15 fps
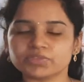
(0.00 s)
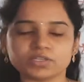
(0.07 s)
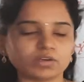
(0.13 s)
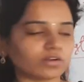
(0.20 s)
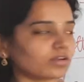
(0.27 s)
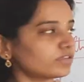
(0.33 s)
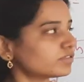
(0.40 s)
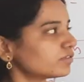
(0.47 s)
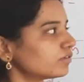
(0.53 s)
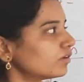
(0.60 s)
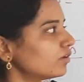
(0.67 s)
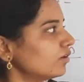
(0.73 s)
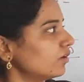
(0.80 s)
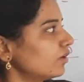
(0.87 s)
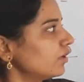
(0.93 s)
And
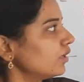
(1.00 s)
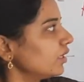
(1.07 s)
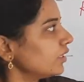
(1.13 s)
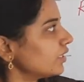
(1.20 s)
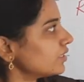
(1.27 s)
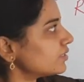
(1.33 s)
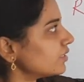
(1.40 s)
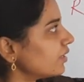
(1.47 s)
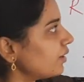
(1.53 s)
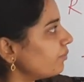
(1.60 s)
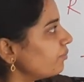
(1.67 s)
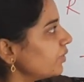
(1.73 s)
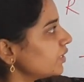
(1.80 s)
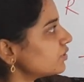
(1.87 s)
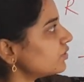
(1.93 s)
also
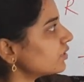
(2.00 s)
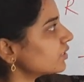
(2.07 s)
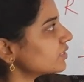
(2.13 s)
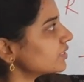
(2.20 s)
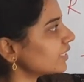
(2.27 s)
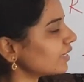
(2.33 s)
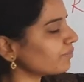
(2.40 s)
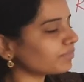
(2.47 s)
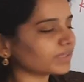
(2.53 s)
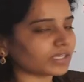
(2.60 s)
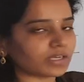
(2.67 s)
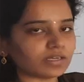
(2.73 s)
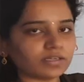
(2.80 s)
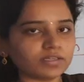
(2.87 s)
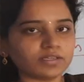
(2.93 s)
based on the same
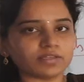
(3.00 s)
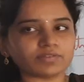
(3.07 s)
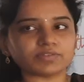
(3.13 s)
thing,